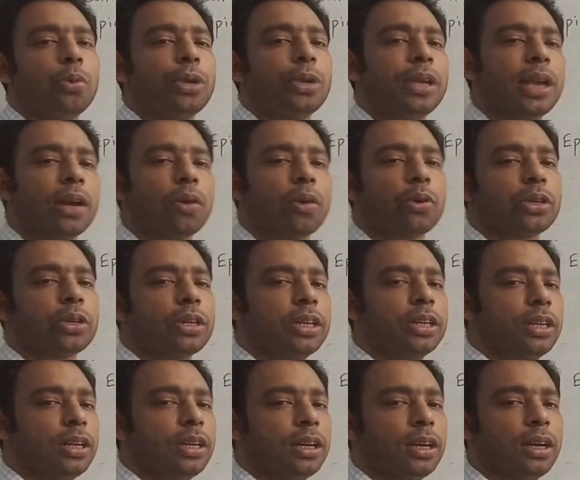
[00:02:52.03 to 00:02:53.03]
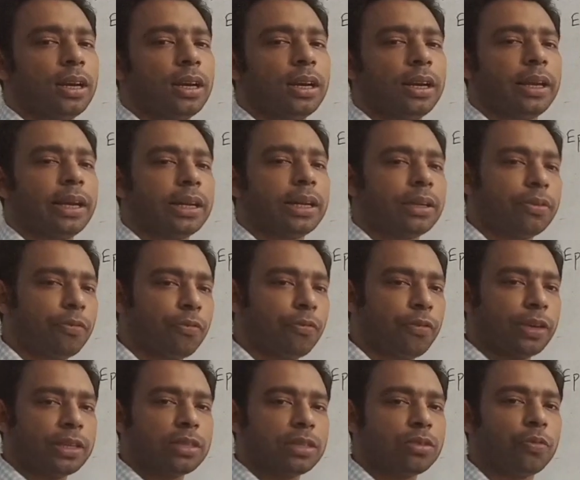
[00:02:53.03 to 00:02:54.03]
we cannot get
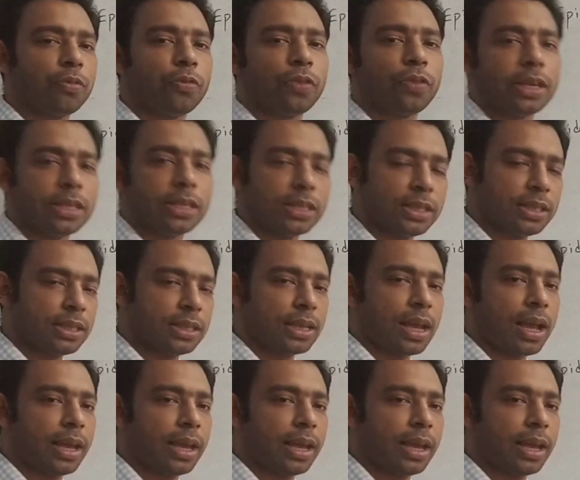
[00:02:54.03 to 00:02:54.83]
face to face.